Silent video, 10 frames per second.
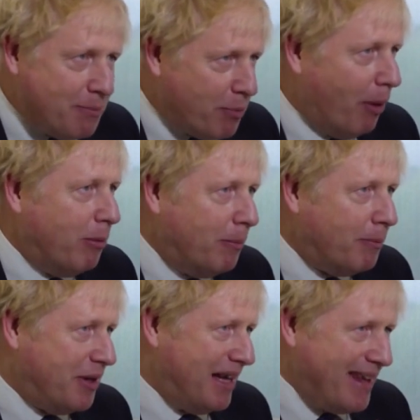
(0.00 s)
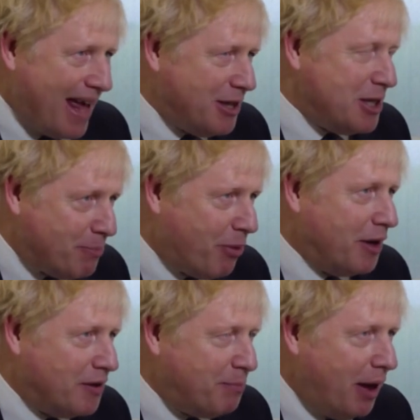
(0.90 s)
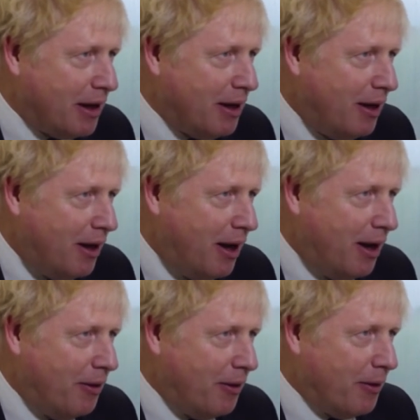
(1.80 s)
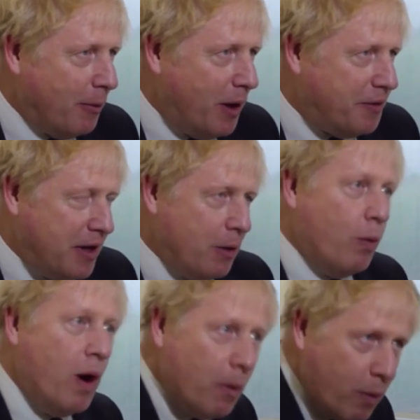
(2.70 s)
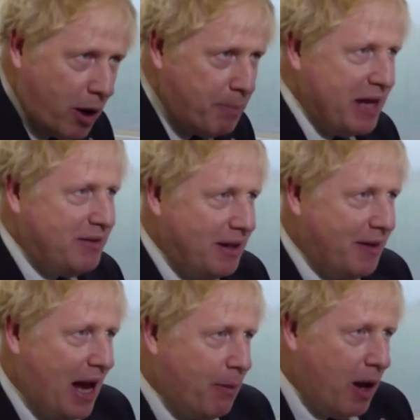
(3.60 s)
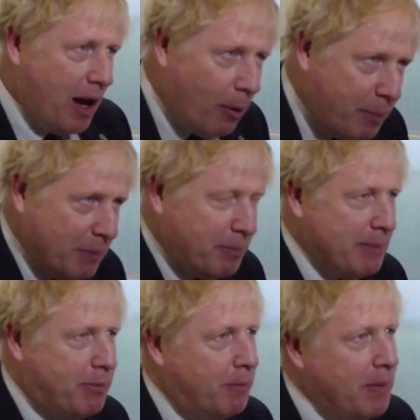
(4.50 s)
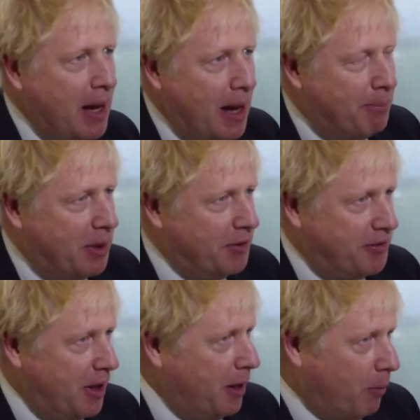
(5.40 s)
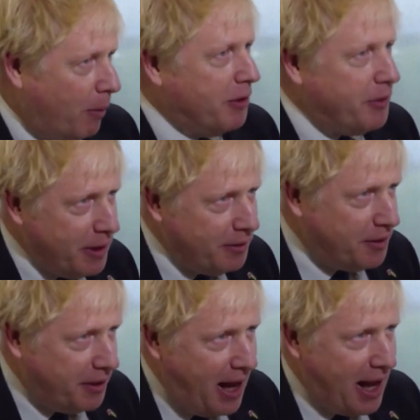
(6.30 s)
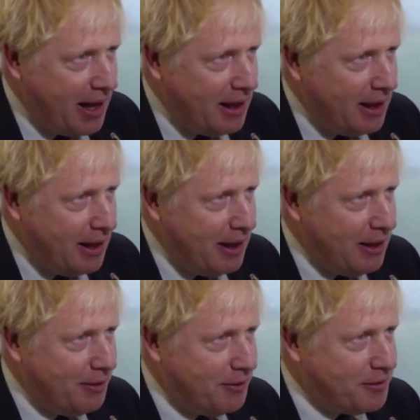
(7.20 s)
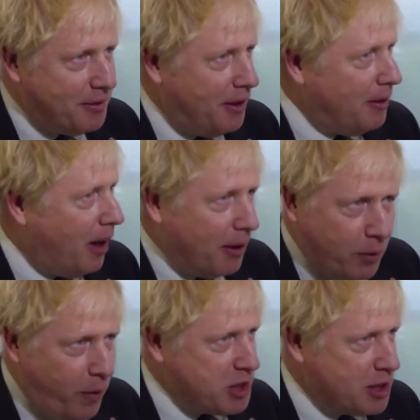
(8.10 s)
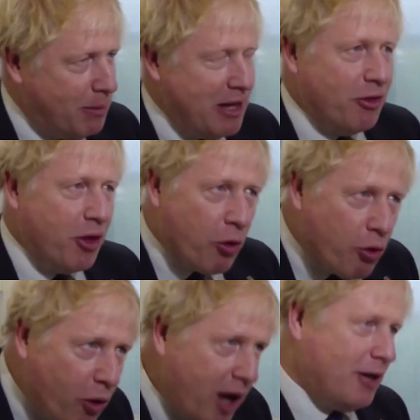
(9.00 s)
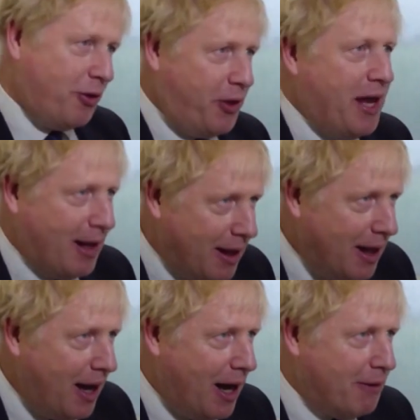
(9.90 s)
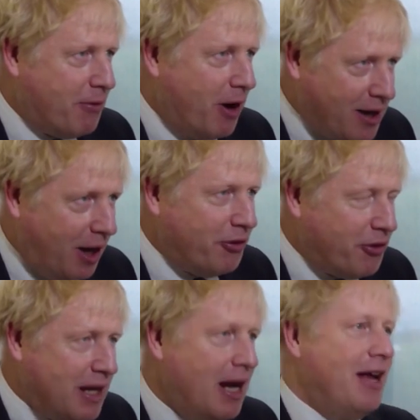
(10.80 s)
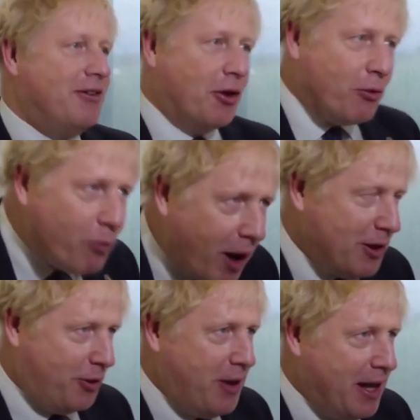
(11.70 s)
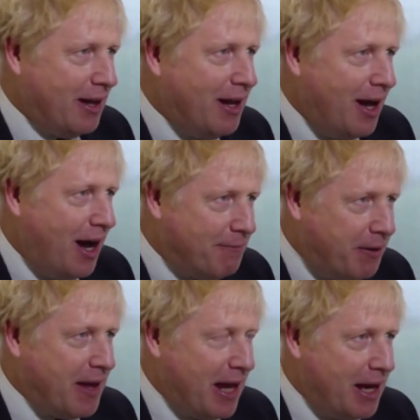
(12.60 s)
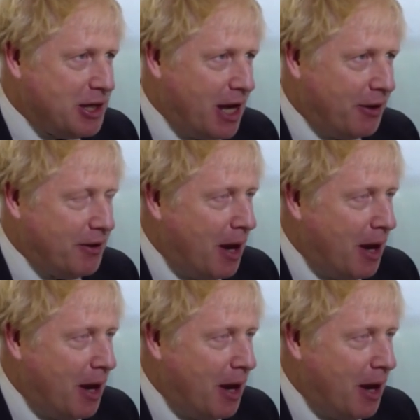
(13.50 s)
problem, particularly the energy price spike that we're seeing. We're abating that, we're helping people, but what we're doing today is unquestionably the right thing for our country. It's the right thing for the NHS.